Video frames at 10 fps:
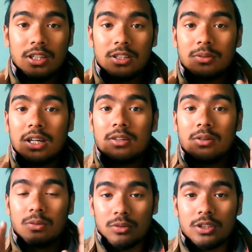you can
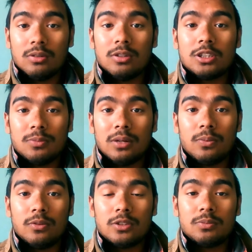root your
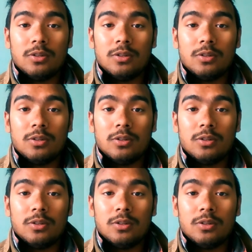smartphones.